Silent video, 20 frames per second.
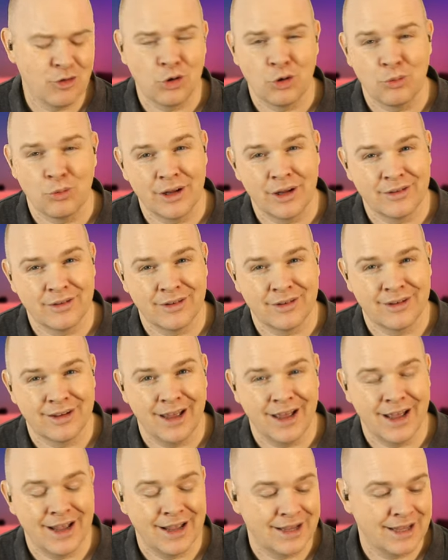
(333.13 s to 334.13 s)
They're all a bit
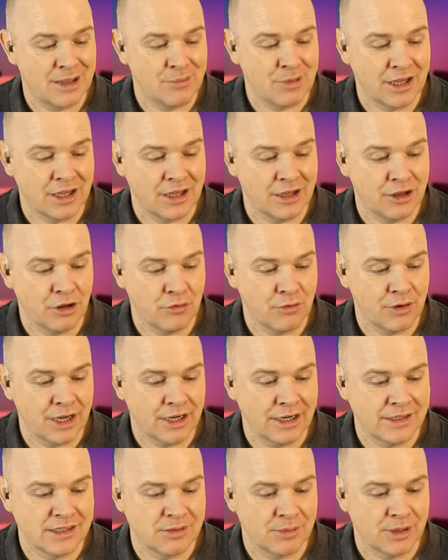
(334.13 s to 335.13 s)
uh, gimmicky,
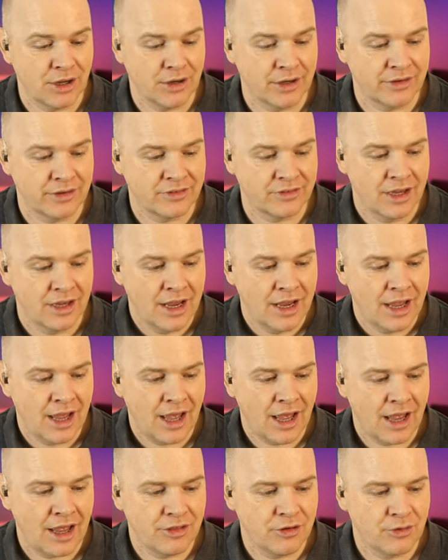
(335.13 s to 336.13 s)
really, to be honest.
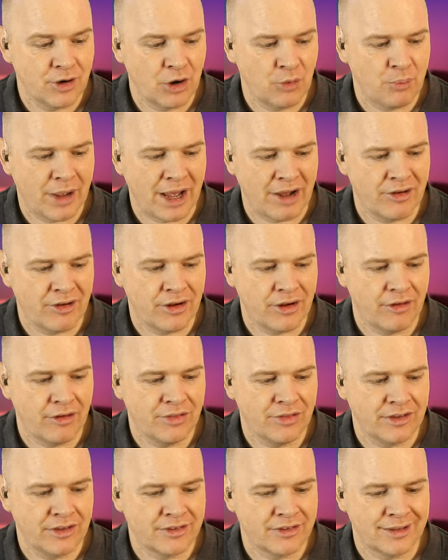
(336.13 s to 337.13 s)
Uh, the real power
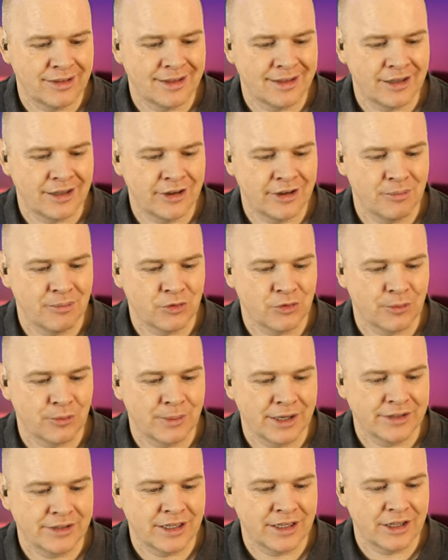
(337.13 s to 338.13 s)
of this, I think, comes
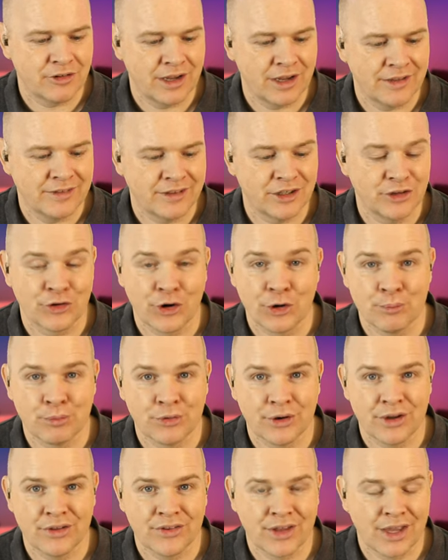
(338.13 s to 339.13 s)
from actually creating your
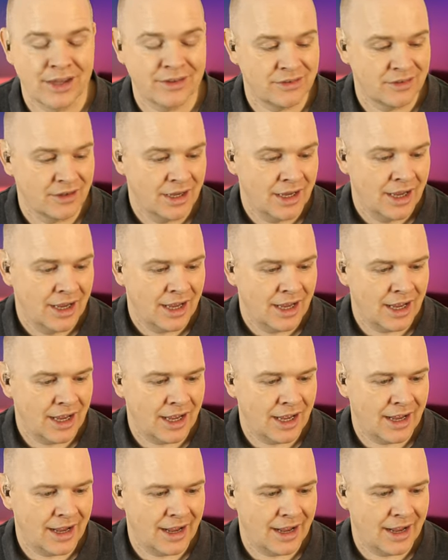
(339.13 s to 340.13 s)
own presets
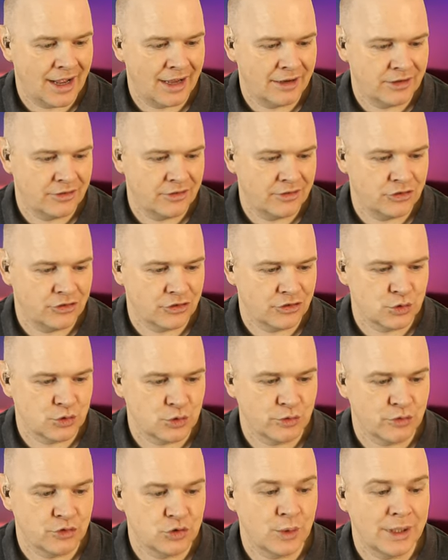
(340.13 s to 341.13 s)
uh, and just
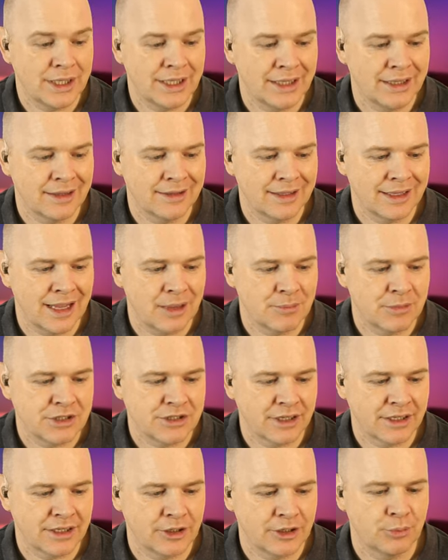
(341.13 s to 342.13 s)
sort of tweaking the
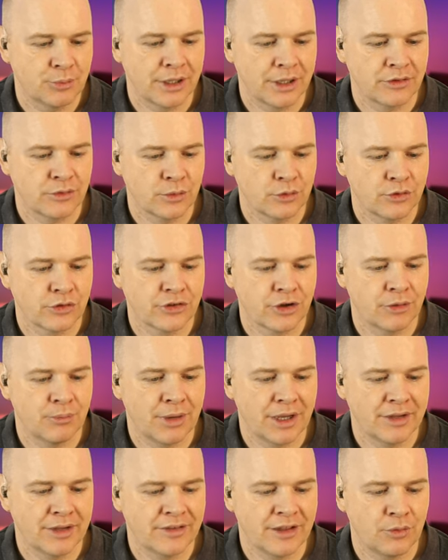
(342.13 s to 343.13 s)
image a little bit. So I'll just
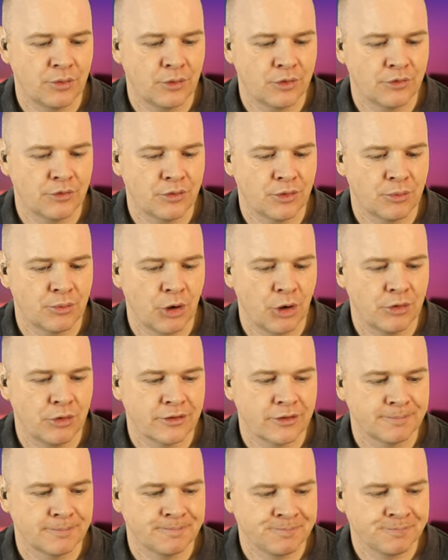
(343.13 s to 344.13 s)
come back to that one for the
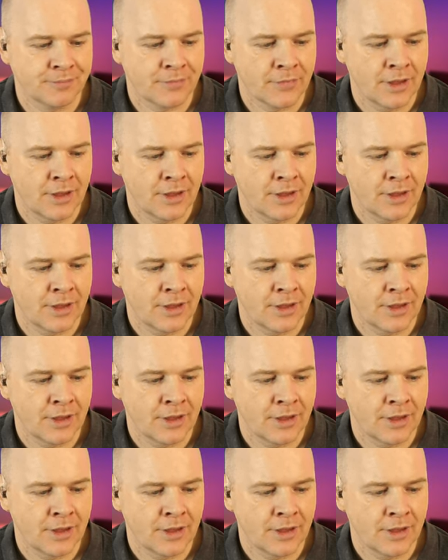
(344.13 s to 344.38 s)
moment.